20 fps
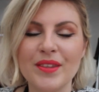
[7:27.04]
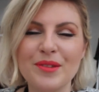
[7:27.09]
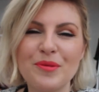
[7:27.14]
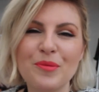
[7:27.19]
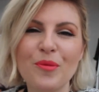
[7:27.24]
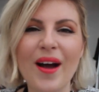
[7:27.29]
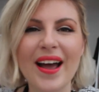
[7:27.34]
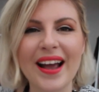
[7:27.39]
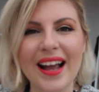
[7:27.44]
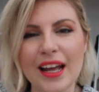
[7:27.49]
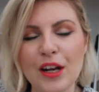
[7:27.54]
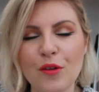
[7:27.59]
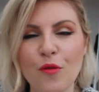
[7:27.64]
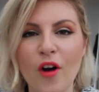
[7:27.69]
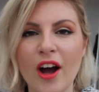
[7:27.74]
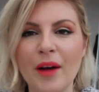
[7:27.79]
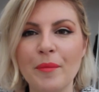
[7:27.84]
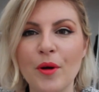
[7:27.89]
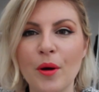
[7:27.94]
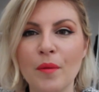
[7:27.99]
wear kind of
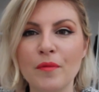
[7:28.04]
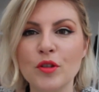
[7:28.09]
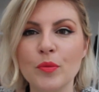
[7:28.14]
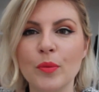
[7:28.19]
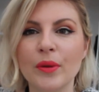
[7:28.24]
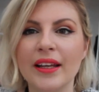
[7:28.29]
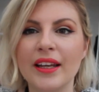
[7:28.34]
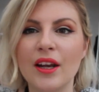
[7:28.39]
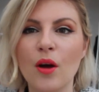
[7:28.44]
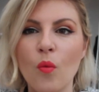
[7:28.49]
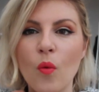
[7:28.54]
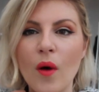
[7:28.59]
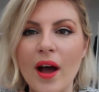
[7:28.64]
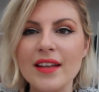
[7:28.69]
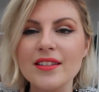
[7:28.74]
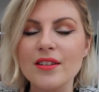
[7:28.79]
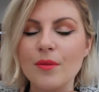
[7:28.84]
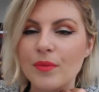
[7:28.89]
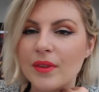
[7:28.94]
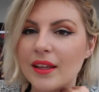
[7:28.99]
what I'm comfortable in and
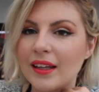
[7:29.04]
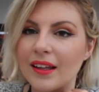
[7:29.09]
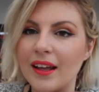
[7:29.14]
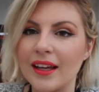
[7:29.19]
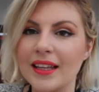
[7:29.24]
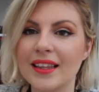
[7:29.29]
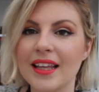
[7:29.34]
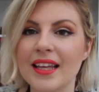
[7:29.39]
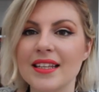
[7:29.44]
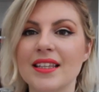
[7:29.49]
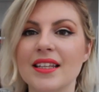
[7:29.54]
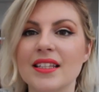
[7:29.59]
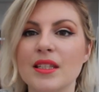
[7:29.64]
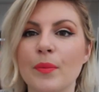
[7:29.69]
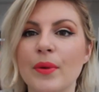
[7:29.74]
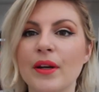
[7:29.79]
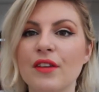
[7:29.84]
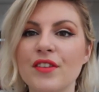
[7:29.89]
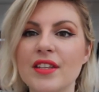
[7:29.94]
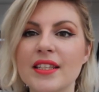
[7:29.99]
wear something like this that's
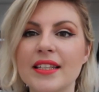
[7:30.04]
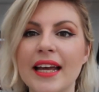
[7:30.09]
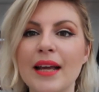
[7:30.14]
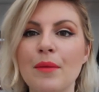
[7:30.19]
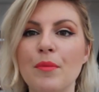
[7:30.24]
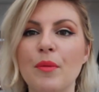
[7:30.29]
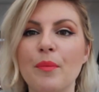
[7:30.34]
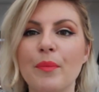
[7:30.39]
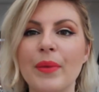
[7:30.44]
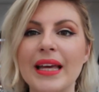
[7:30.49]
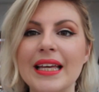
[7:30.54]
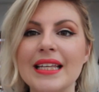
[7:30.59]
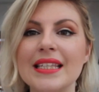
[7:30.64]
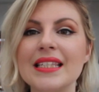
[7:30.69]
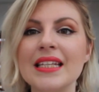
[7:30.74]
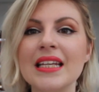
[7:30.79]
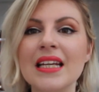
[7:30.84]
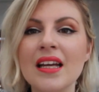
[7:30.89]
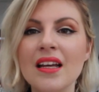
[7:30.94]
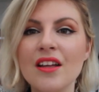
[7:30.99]
a bit of a statement
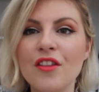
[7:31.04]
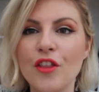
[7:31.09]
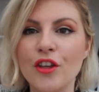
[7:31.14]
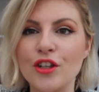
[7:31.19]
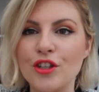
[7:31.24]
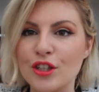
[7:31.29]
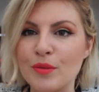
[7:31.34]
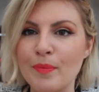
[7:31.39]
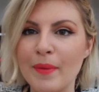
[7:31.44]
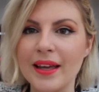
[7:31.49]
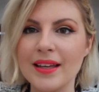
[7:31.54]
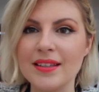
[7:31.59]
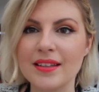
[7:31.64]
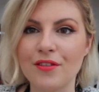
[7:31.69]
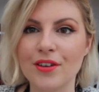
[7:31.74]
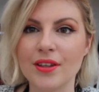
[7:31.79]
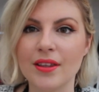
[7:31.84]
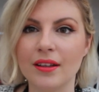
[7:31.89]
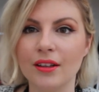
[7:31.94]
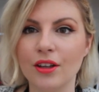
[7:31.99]
piece that just makes
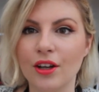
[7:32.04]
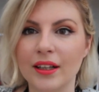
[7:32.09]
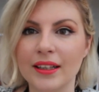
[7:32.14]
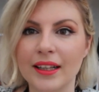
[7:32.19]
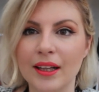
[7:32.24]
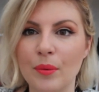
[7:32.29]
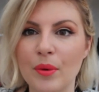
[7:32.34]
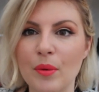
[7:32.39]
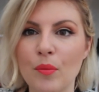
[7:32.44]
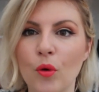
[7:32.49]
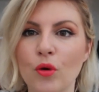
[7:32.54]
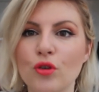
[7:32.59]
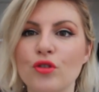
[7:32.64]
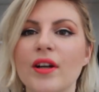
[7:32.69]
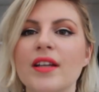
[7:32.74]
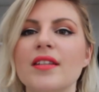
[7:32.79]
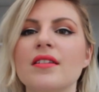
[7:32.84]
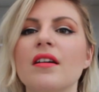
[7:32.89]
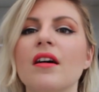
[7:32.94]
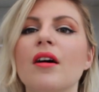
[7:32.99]
everything look a little bit more
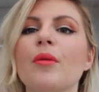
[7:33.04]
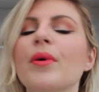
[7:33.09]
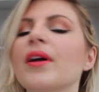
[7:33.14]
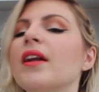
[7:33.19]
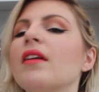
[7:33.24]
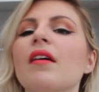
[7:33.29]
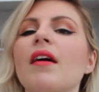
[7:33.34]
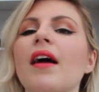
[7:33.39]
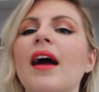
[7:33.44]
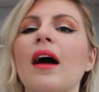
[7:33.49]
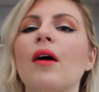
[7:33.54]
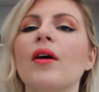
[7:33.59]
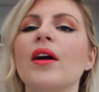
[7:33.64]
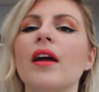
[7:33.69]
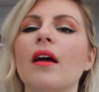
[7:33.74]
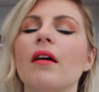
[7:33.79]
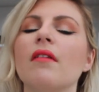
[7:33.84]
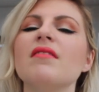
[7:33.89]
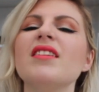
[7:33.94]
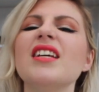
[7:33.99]
dressed up. I don't know how
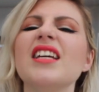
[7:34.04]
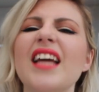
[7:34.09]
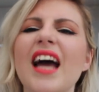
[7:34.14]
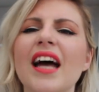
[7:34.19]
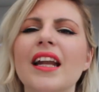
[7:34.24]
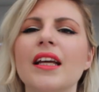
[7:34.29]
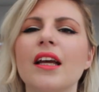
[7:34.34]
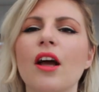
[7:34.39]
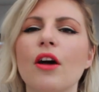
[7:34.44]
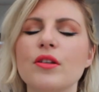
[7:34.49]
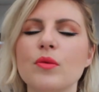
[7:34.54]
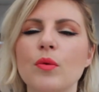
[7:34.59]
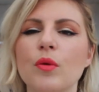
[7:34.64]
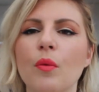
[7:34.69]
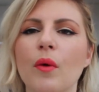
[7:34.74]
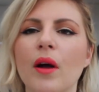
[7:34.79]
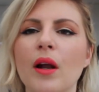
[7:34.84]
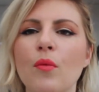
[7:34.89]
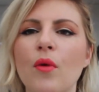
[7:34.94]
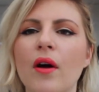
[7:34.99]
it kind of goes with
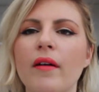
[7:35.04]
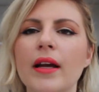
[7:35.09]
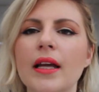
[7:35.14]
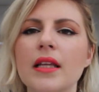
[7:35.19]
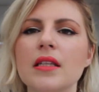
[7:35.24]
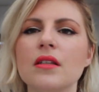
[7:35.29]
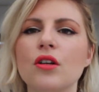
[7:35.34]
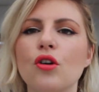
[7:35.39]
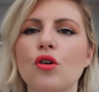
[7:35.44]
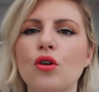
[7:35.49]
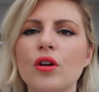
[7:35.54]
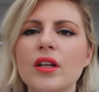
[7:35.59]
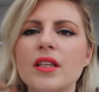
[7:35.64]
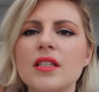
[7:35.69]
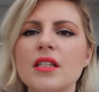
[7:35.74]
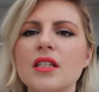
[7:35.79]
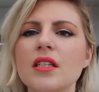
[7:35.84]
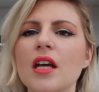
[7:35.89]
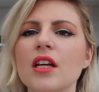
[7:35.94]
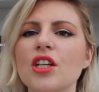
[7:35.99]
what I'm wearing. It's
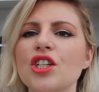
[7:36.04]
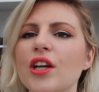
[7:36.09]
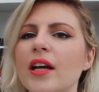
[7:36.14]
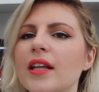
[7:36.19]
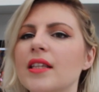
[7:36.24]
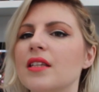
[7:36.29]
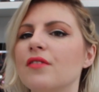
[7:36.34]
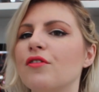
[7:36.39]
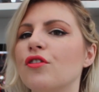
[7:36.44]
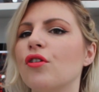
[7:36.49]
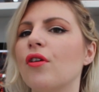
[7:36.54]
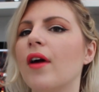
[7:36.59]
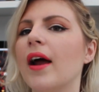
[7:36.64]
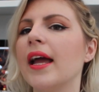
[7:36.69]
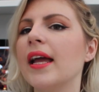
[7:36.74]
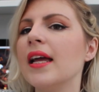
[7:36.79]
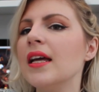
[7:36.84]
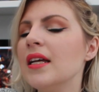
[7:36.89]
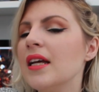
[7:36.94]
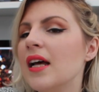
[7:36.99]
shades of
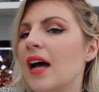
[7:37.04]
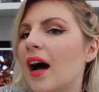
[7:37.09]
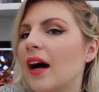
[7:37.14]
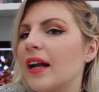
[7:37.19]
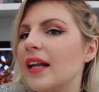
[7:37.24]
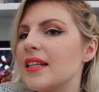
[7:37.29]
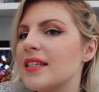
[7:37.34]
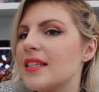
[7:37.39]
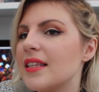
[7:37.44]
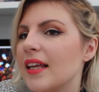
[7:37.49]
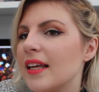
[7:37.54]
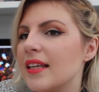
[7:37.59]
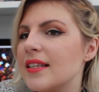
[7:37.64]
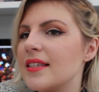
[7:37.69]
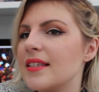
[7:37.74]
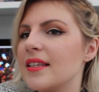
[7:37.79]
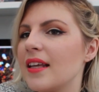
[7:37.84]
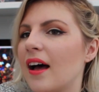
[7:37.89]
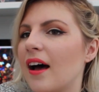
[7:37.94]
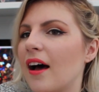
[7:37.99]
grey, and it's
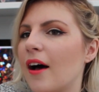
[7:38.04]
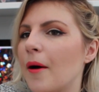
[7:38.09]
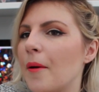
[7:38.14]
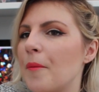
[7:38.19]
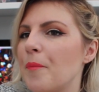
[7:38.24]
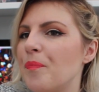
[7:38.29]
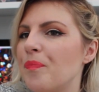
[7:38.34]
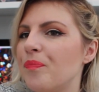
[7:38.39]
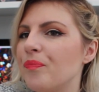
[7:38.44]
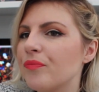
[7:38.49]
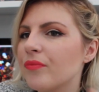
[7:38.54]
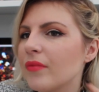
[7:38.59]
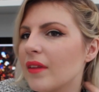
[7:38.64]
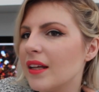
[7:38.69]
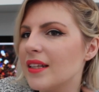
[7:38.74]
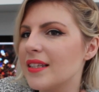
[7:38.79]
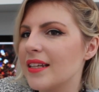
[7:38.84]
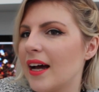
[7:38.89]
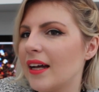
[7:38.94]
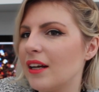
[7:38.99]
this,
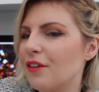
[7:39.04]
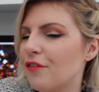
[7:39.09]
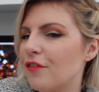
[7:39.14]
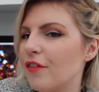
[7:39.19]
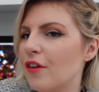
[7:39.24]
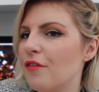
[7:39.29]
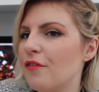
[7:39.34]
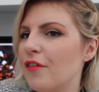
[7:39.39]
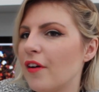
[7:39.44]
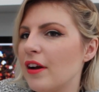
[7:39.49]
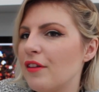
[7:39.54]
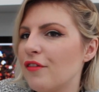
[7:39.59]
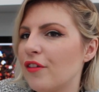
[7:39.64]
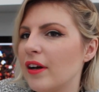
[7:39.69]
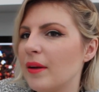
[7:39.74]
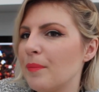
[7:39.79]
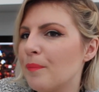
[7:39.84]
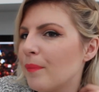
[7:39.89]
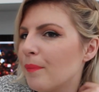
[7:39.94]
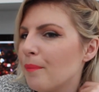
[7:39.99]
it's kind of very,
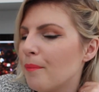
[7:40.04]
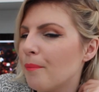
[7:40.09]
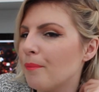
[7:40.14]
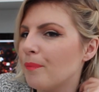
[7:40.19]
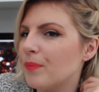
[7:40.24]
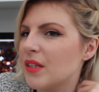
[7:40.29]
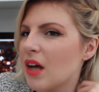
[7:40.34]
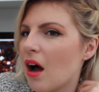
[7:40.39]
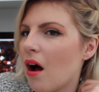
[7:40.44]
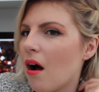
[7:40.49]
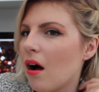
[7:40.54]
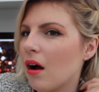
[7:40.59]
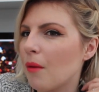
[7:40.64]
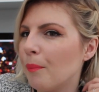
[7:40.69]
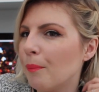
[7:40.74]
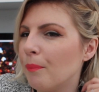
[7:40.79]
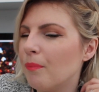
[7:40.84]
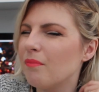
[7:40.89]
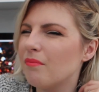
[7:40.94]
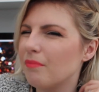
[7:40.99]
very dark
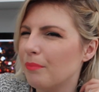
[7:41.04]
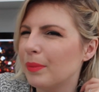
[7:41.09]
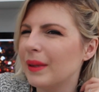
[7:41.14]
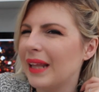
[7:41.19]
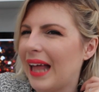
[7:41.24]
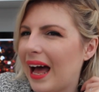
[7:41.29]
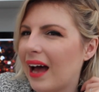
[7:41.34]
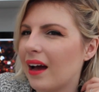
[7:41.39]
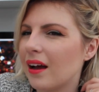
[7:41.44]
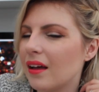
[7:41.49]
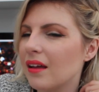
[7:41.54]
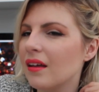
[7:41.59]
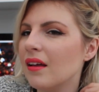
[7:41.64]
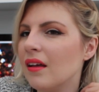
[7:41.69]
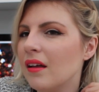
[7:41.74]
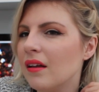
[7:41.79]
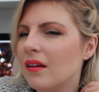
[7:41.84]
black